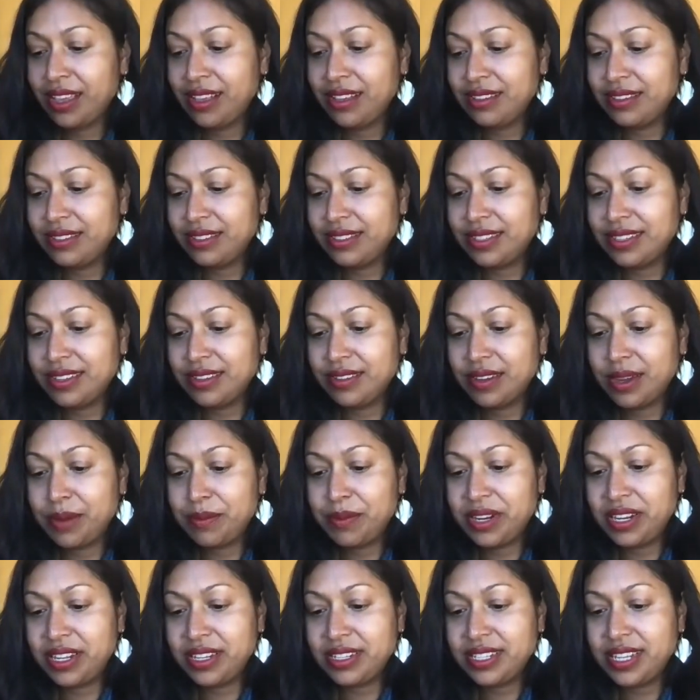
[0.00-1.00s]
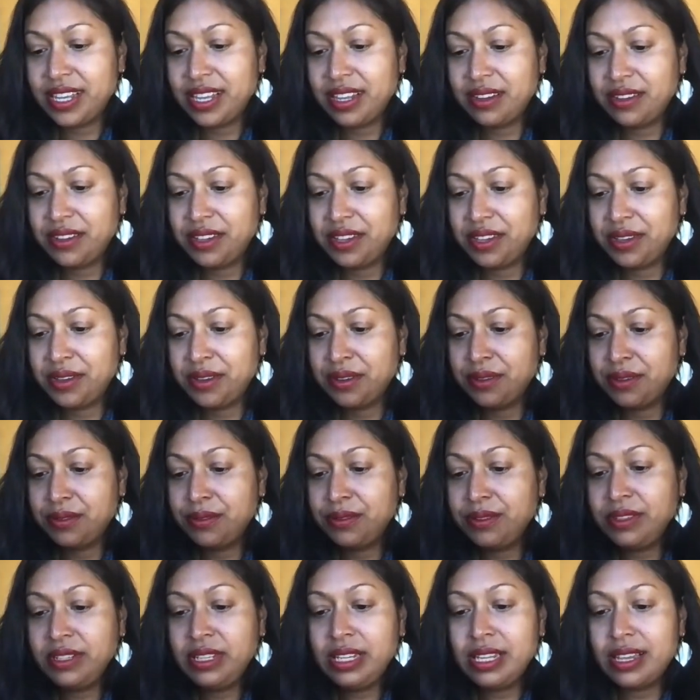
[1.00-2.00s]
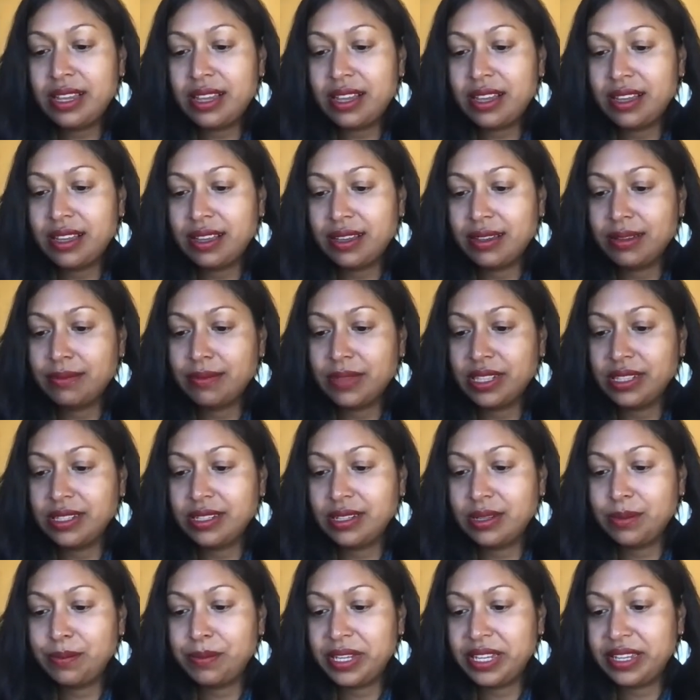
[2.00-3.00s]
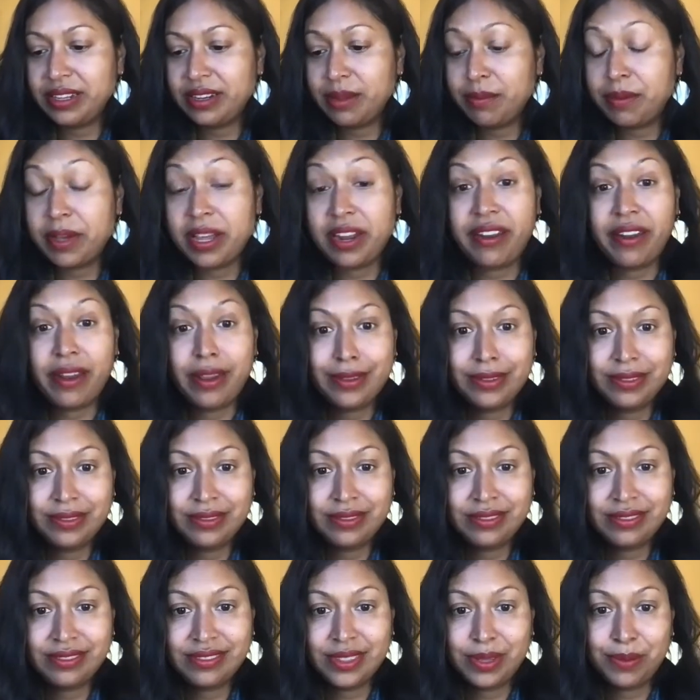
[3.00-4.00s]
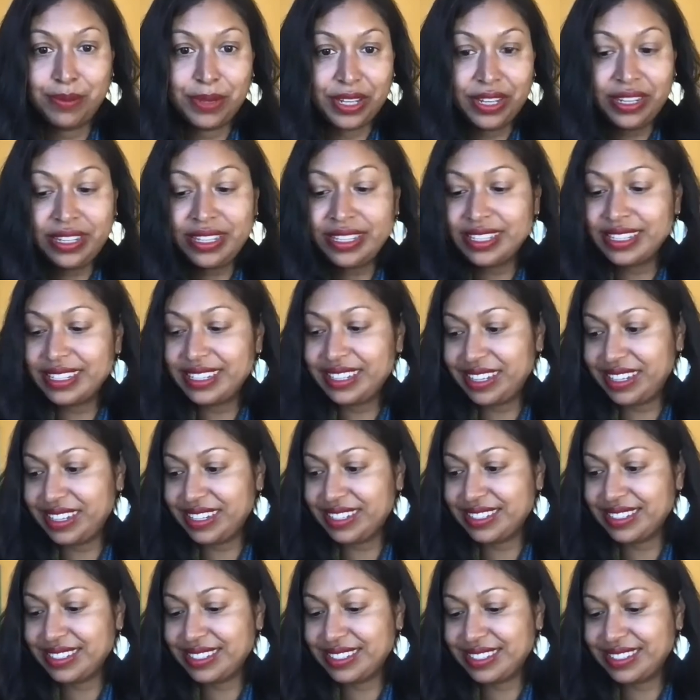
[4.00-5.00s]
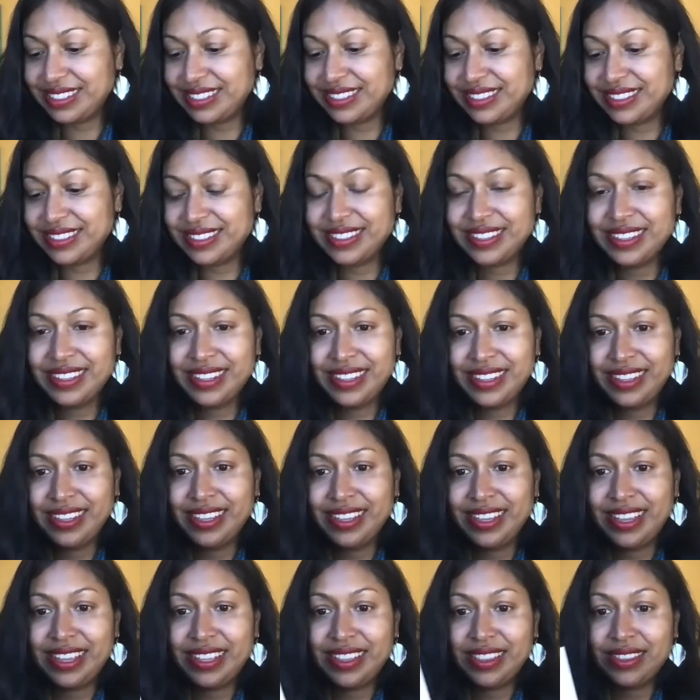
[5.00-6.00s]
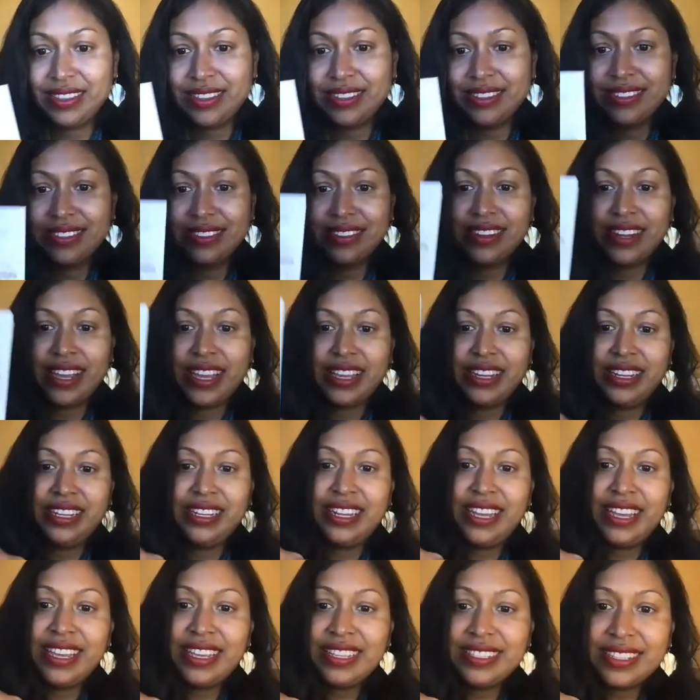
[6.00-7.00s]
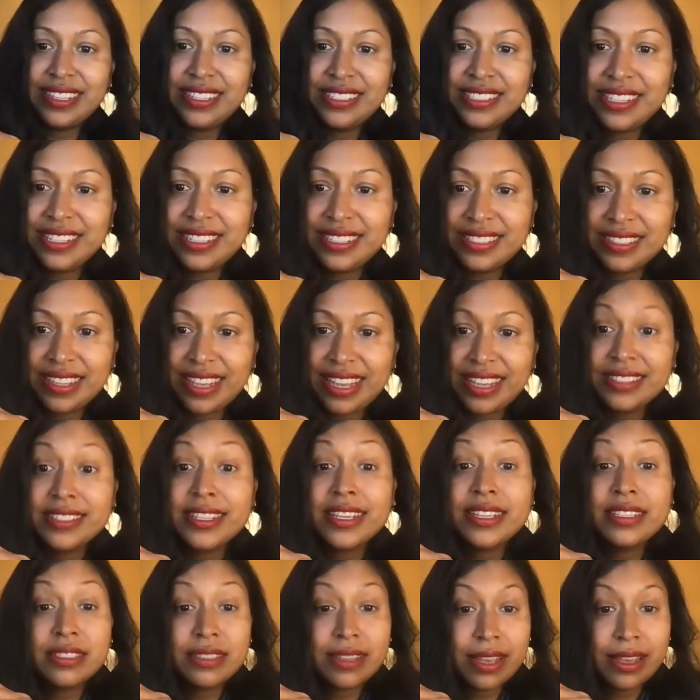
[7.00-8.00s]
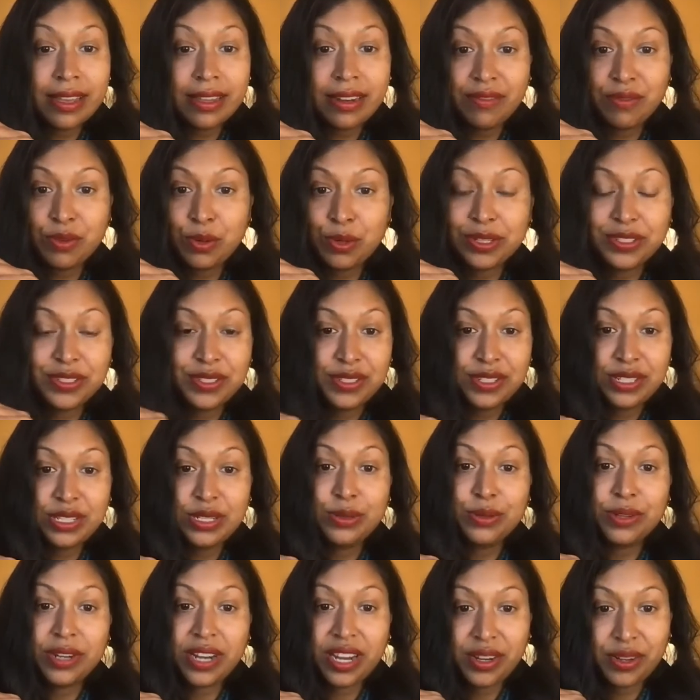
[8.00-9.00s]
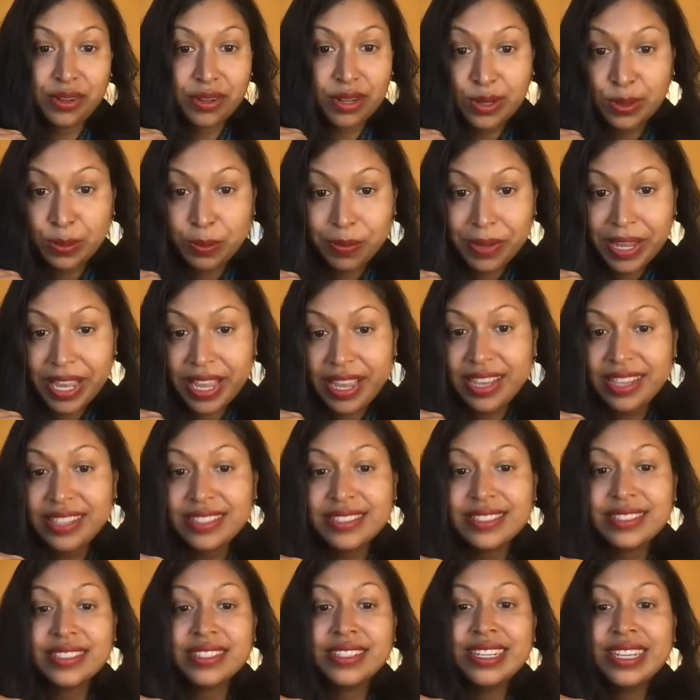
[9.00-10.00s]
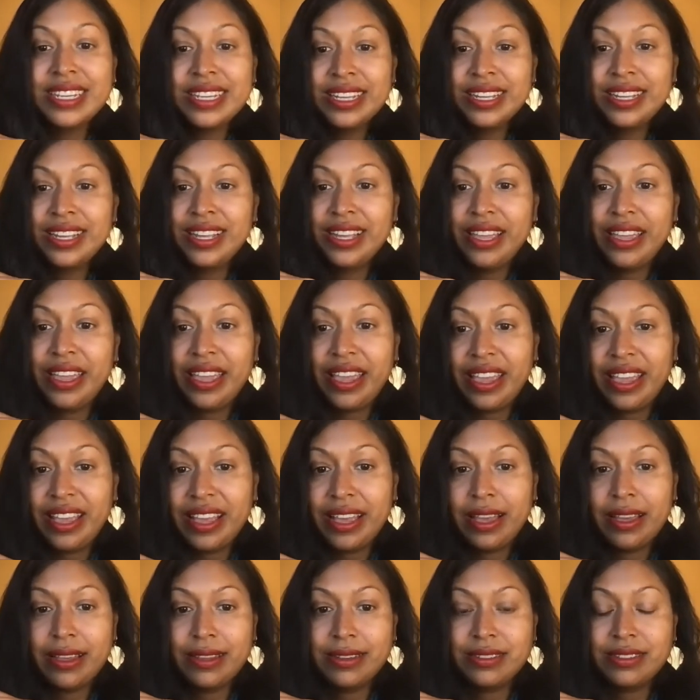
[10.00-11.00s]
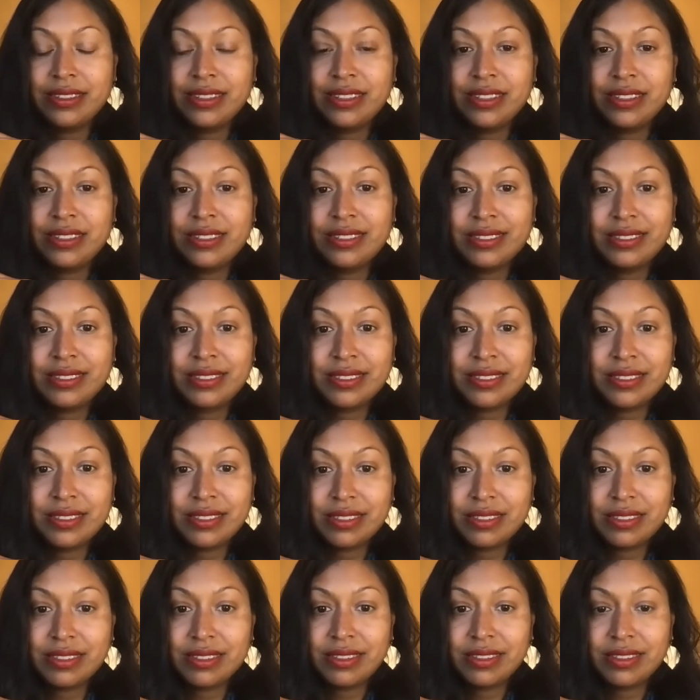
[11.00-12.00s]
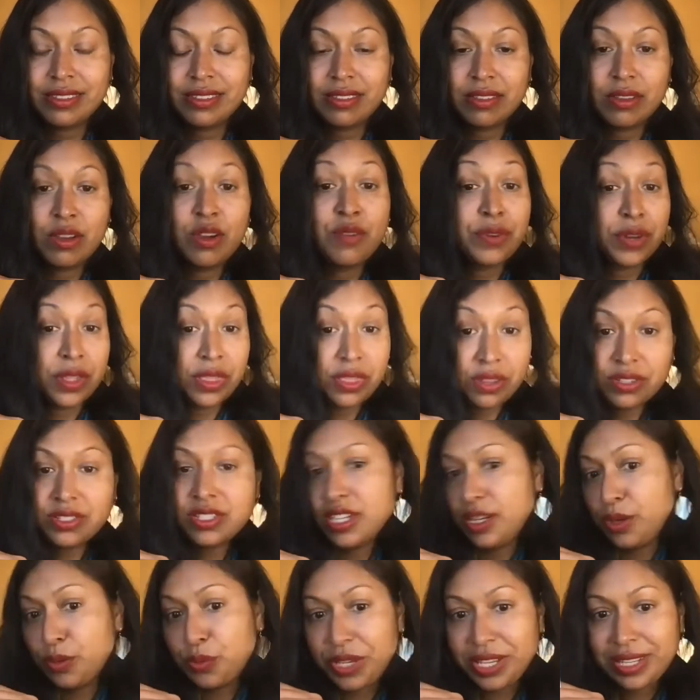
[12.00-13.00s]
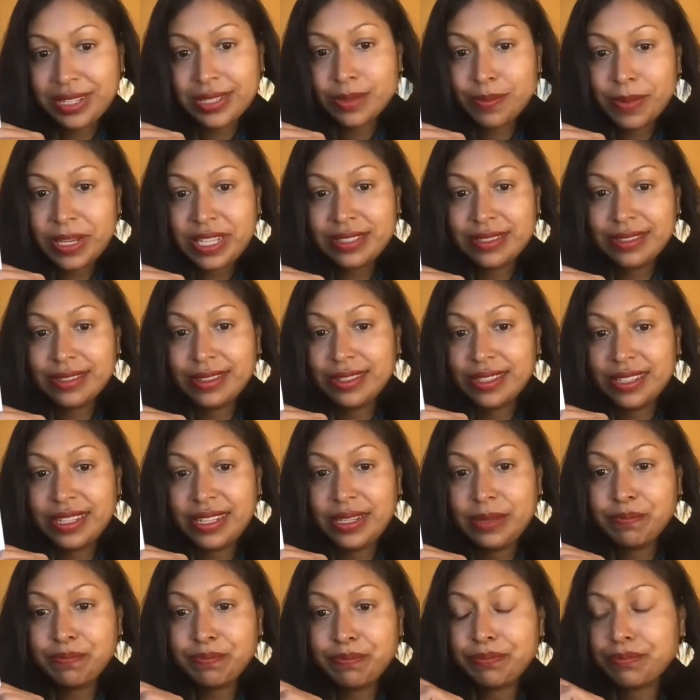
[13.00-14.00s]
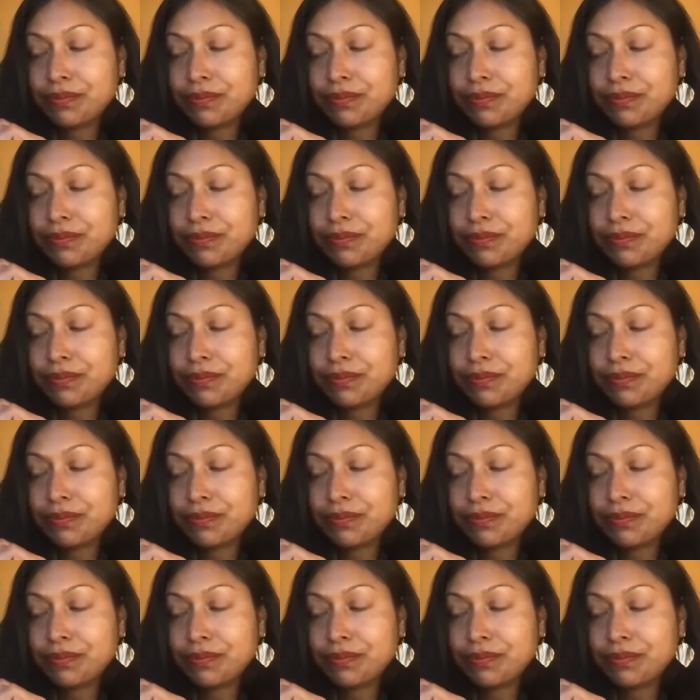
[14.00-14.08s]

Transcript: So I'm going to tell you a little bit about the book. It's 90 days, as I said. Of course, you can do it at your own pace. And it's over 13 weeks, basically.